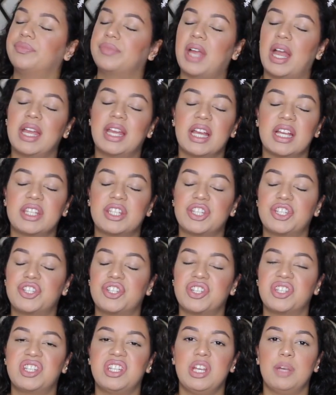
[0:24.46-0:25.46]
I guess it's
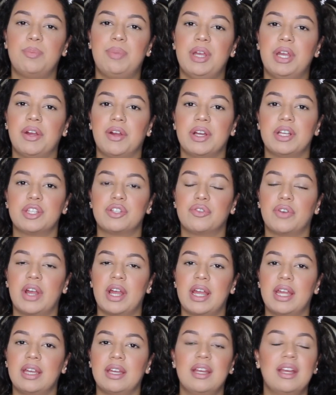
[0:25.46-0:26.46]
just the appearance,
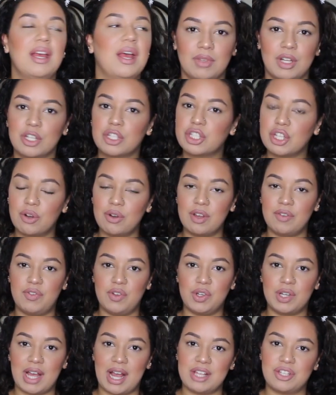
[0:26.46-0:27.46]
right? So if
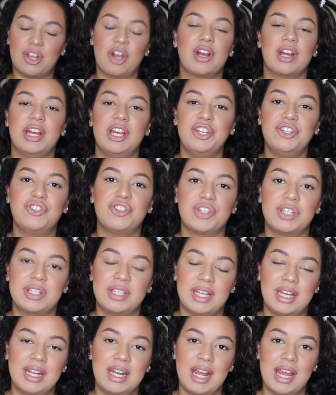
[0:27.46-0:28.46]
you guys are
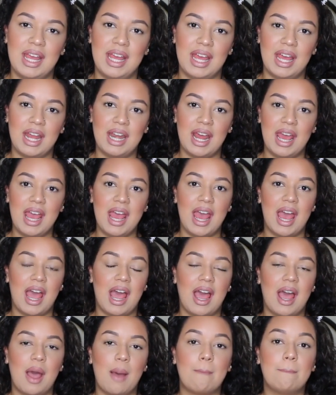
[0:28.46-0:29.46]
interested in
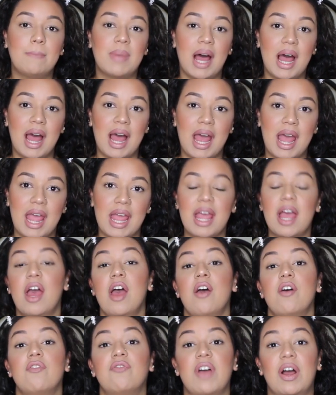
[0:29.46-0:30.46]
my
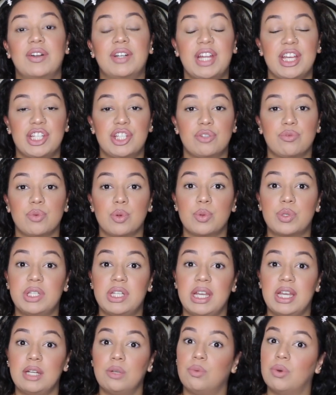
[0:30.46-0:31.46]
foundation
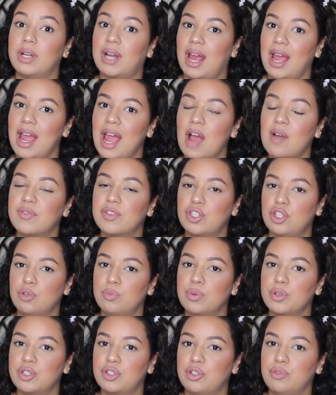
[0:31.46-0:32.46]
routine when I have
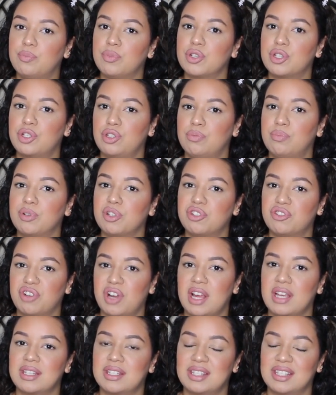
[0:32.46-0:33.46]
super
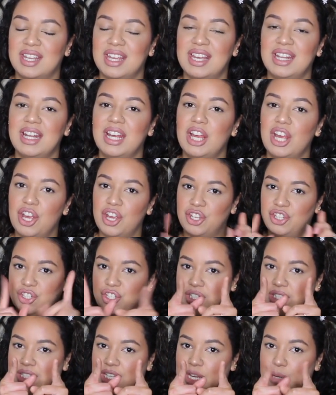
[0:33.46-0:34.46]
dry skin,
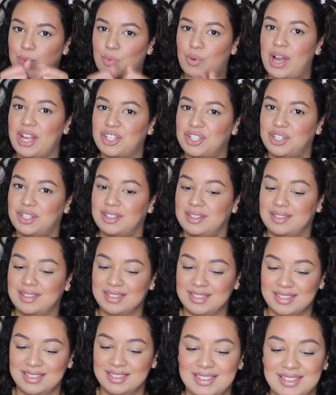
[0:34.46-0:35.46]
just keep watching.
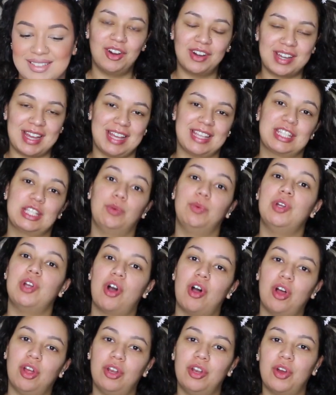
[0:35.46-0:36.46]
Okay, so we
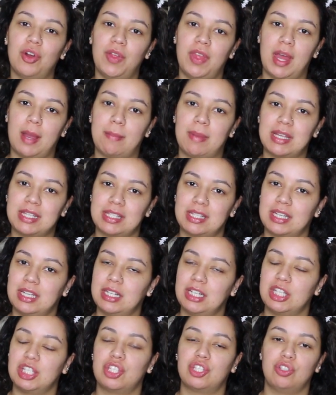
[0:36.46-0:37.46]
all know that my
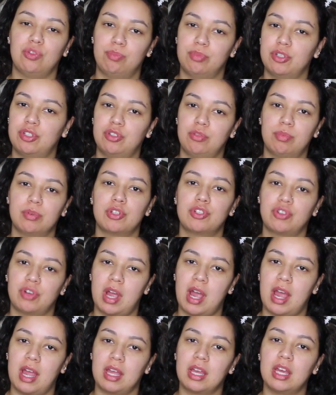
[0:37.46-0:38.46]
skin is super
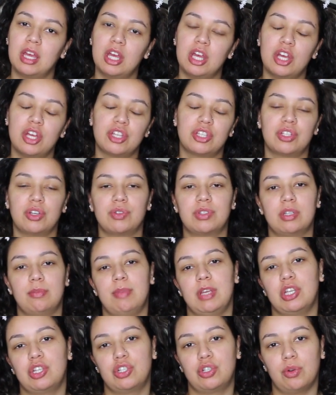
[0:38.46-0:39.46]
dry. So to
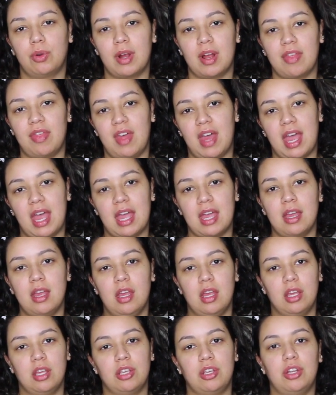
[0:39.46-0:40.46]
make sure that,
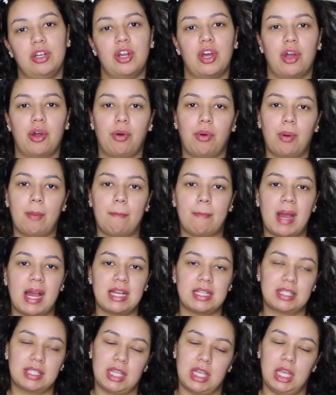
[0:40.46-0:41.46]
you know, my
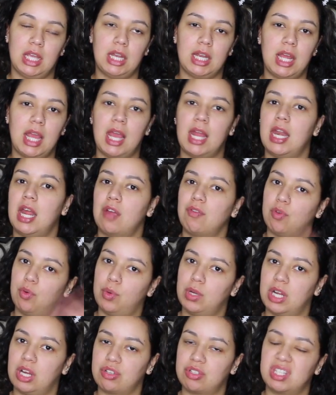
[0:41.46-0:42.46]
skin and
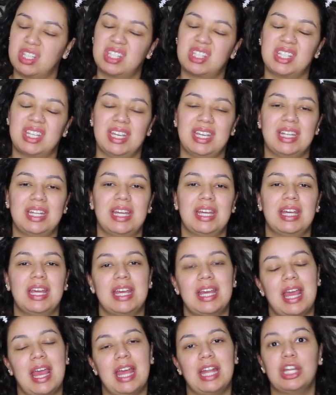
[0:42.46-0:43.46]
everyone else's skin
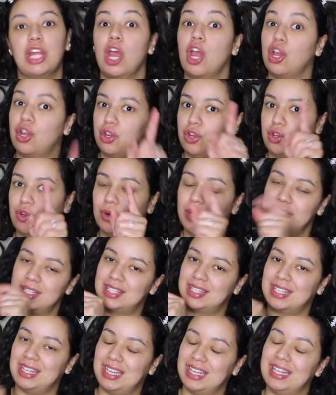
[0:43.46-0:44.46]
and your
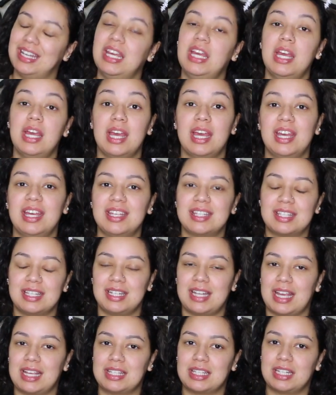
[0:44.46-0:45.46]
skin is
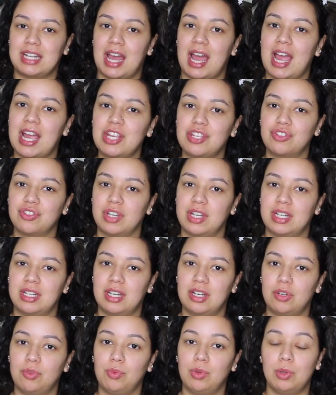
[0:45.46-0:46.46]
nice and
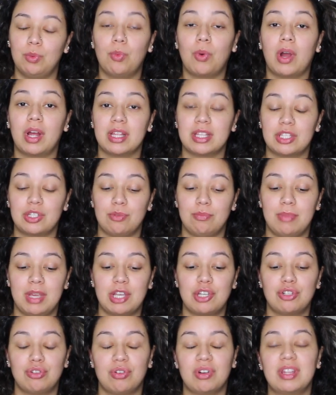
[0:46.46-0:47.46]
hydrated, we want to
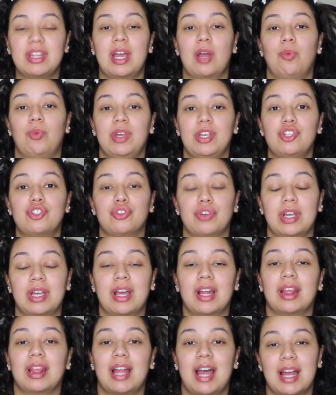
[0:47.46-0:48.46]
make sure that we
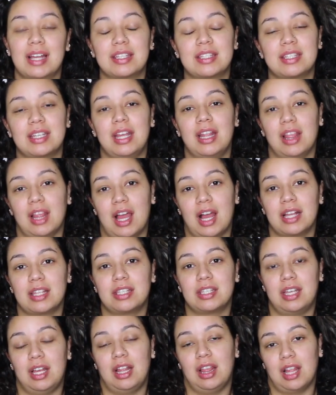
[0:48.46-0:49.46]
drink lots and
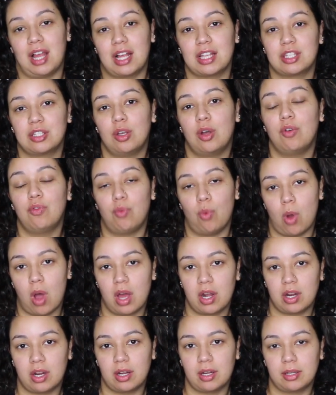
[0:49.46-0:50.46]
lots of
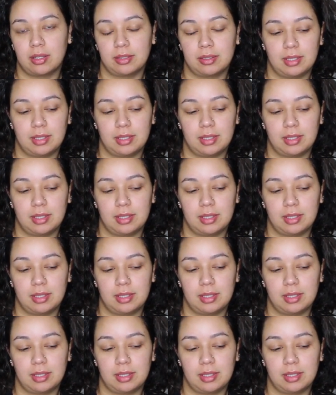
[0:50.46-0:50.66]
water.